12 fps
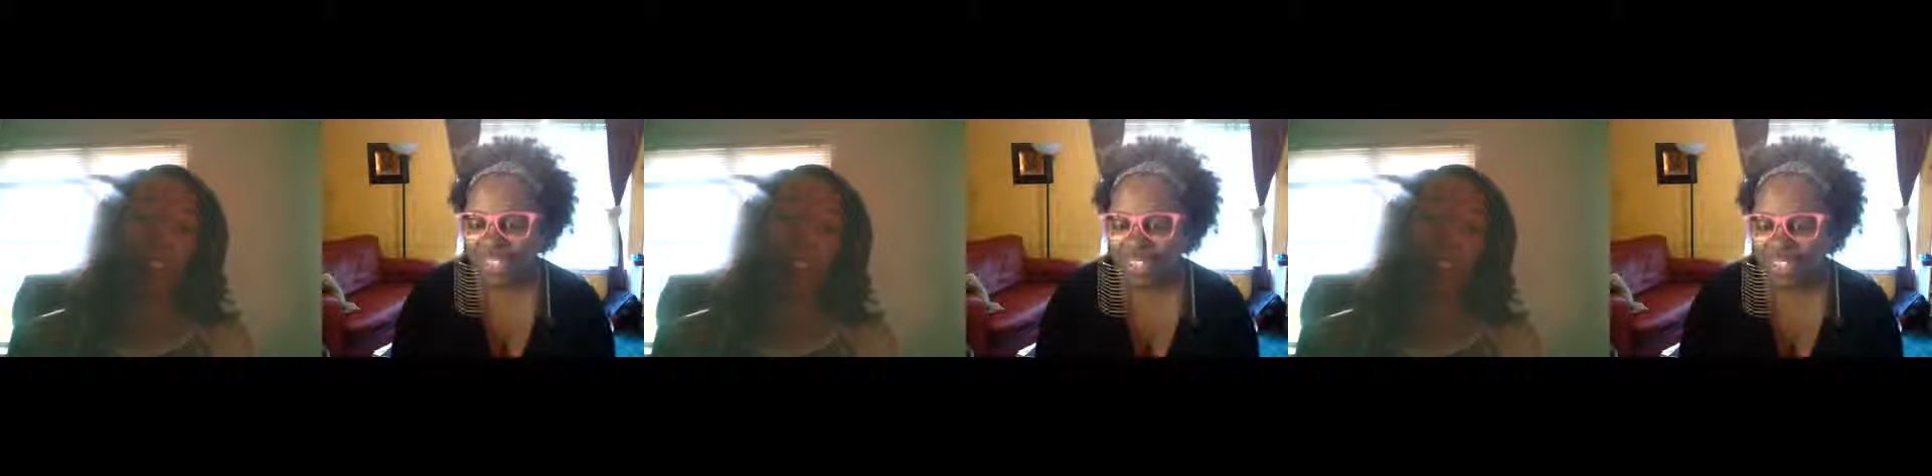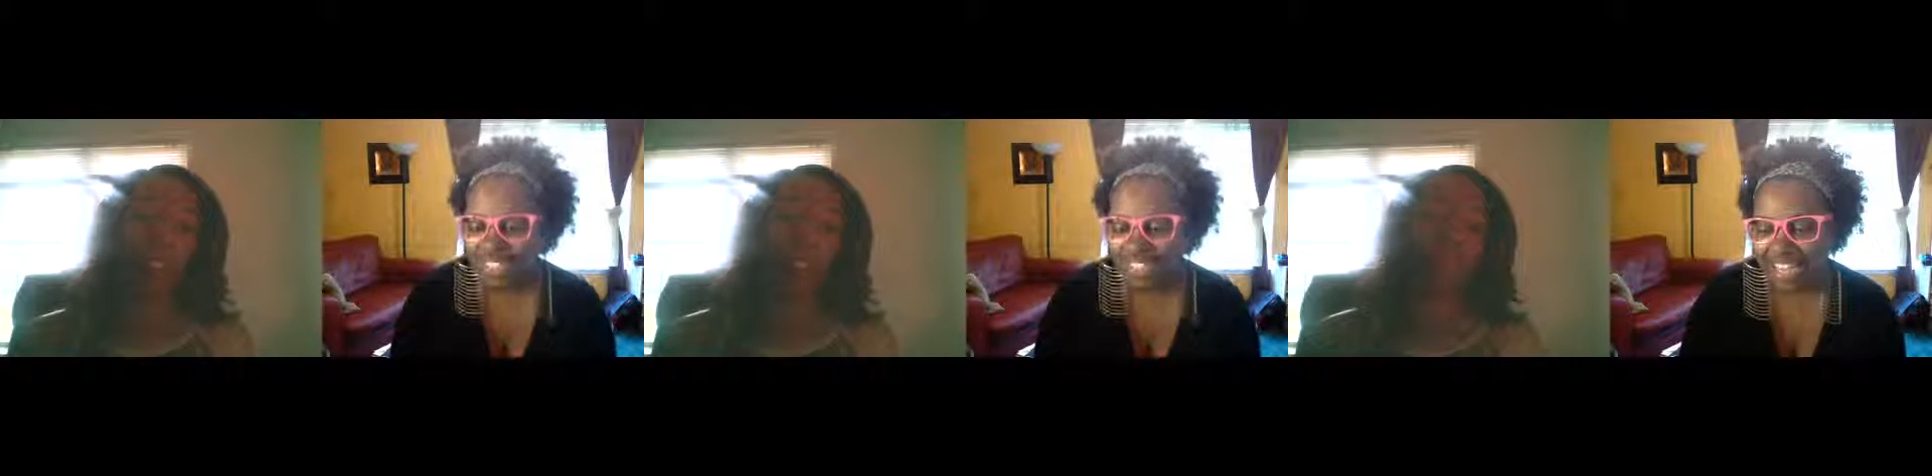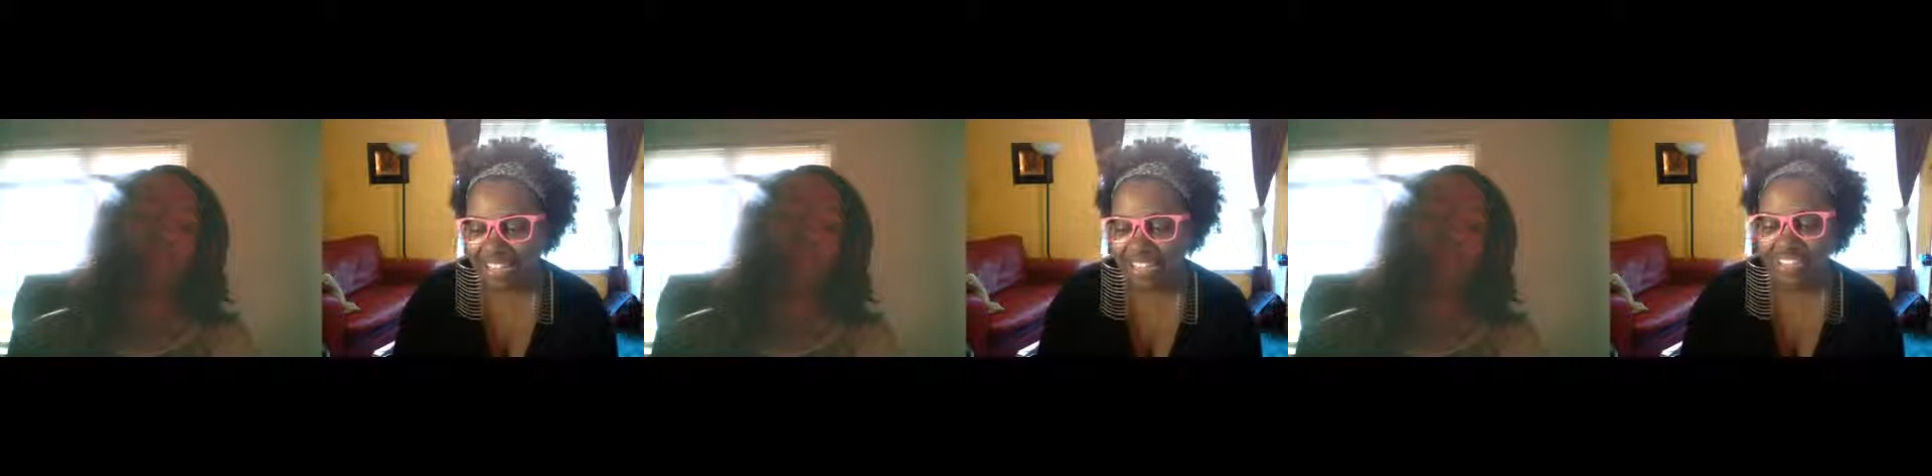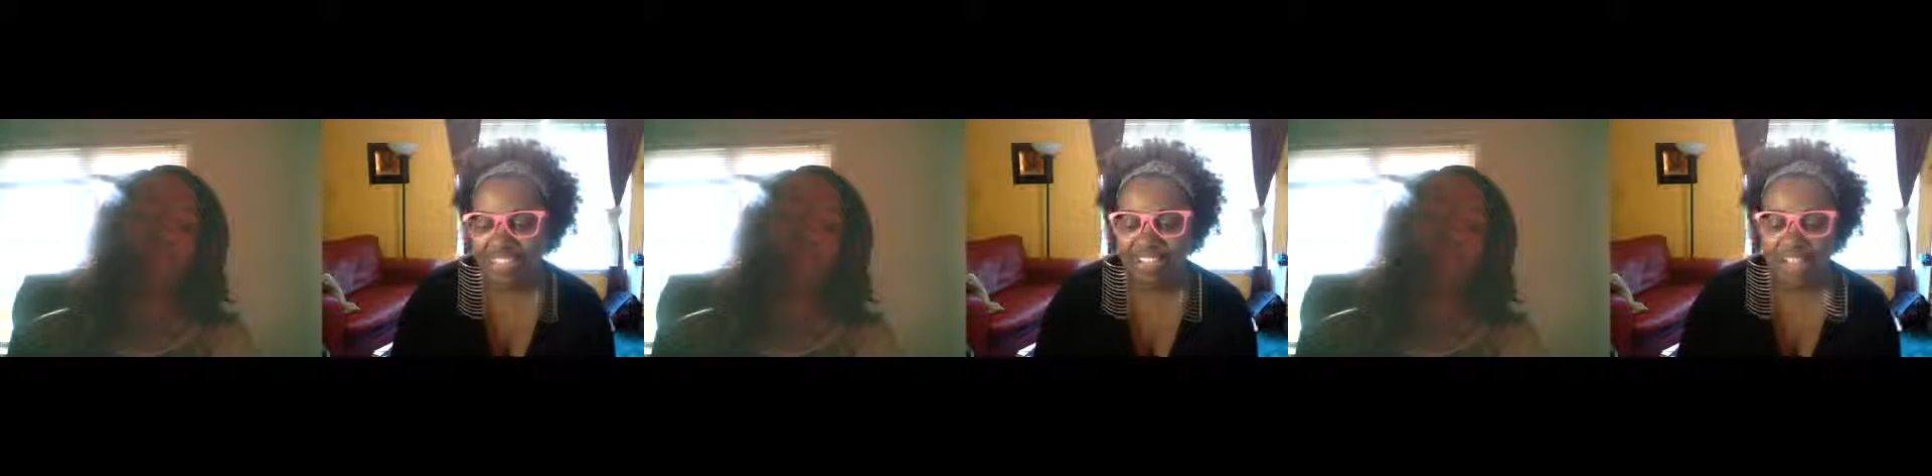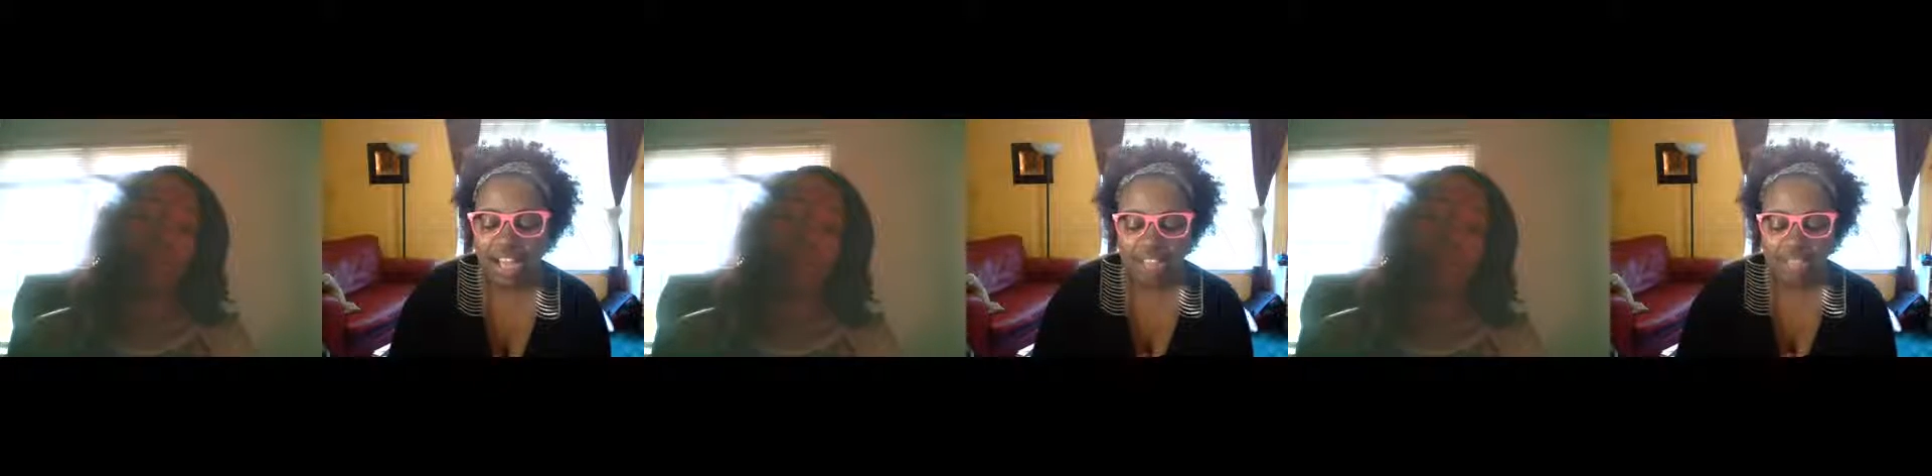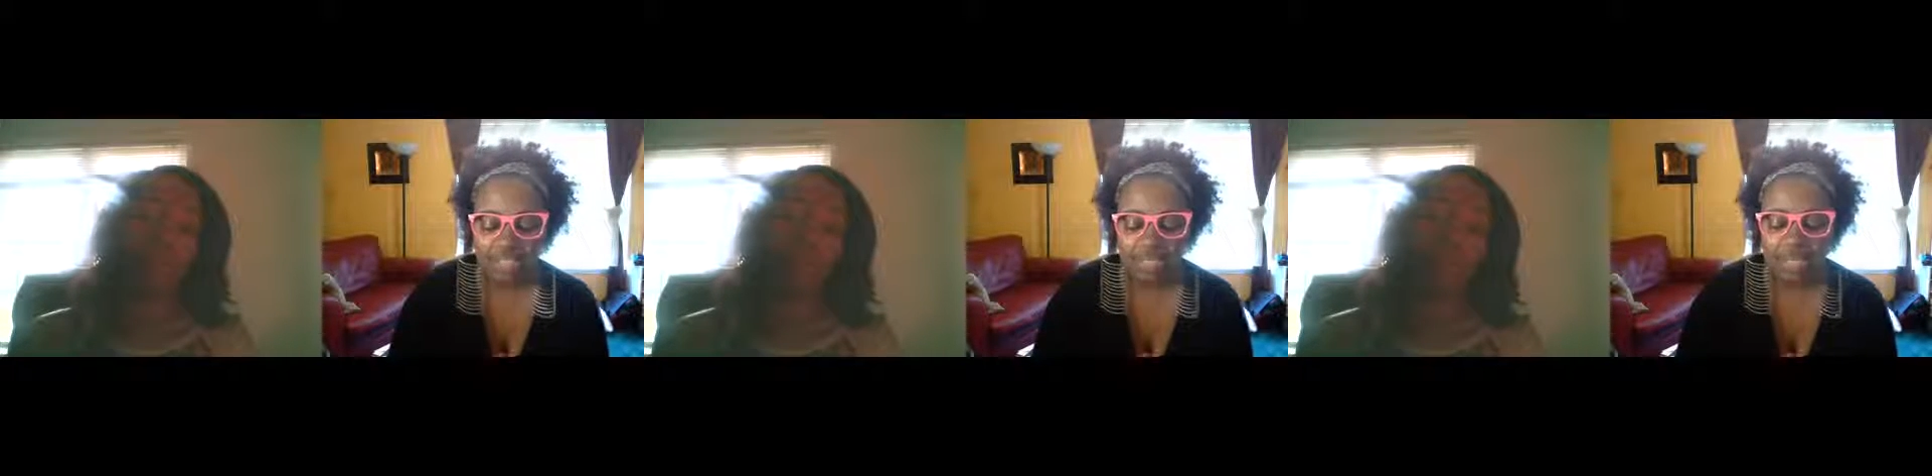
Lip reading: only $97,